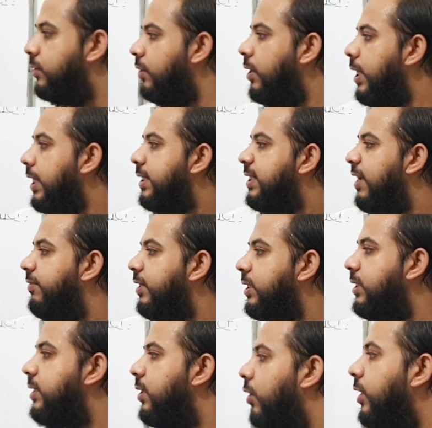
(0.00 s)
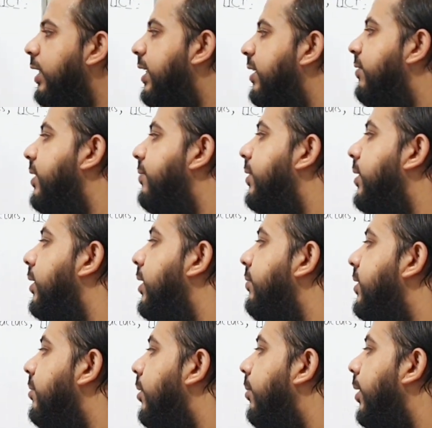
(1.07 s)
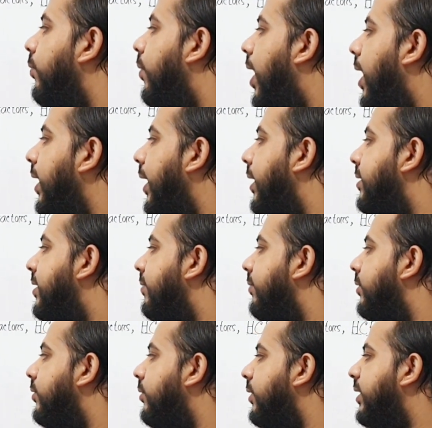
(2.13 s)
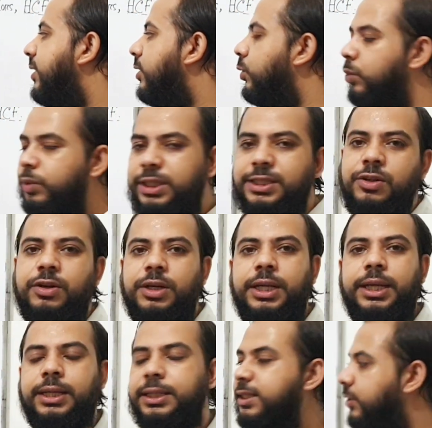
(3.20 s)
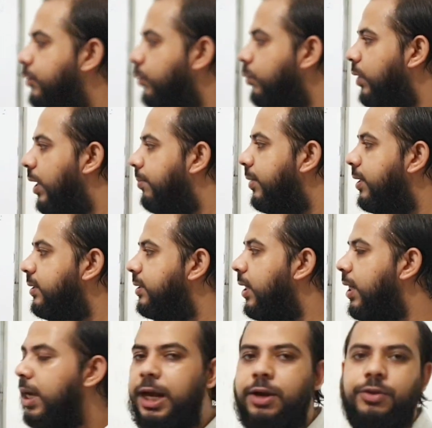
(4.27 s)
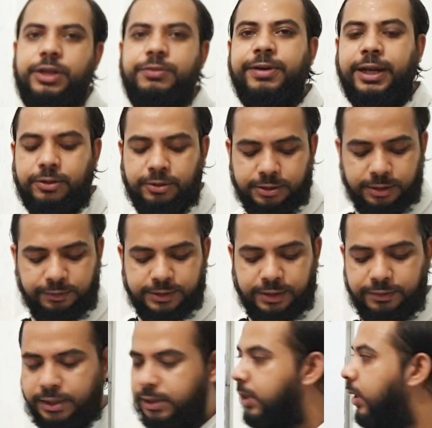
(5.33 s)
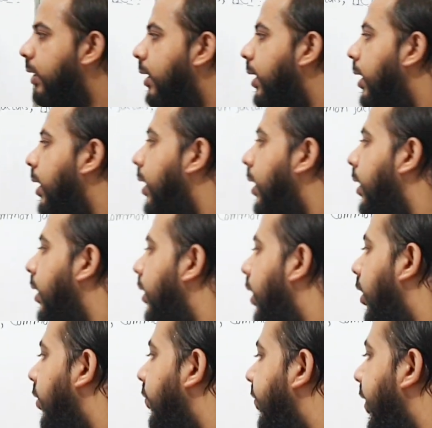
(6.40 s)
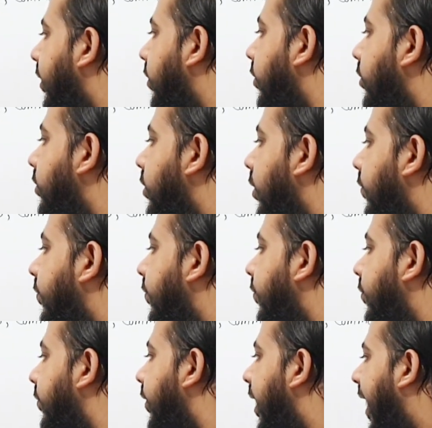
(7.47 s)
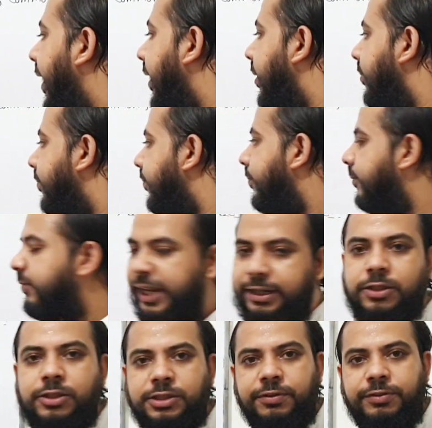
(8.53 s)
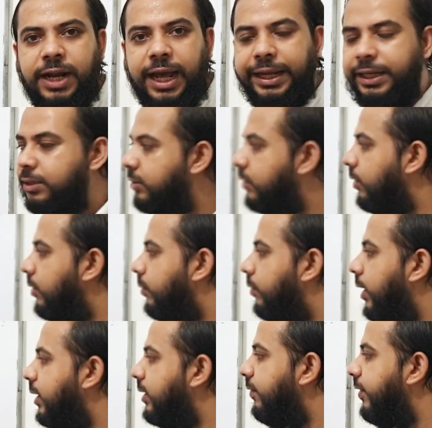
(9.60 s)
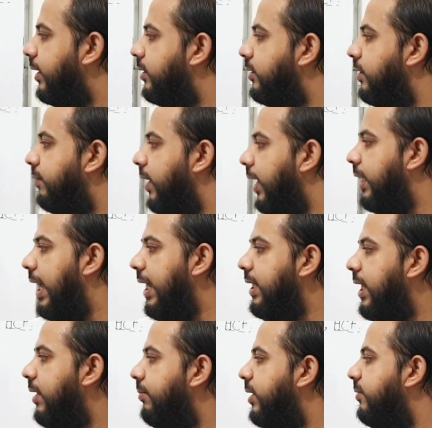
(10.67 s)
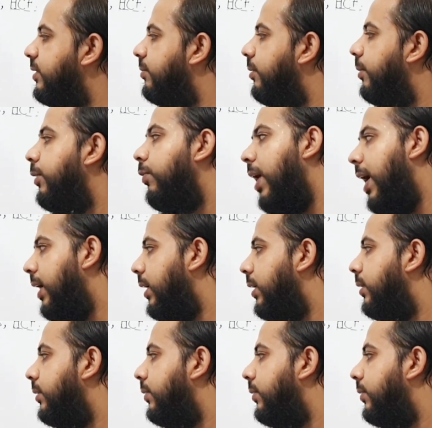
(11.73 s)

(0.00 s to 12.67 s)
So 7 is only divisible by 1 and 7. So these two numbers are only factors of 7. Now factors of 9. Factors of 9. So what are the factors of 9? 9 can be divisible by 1.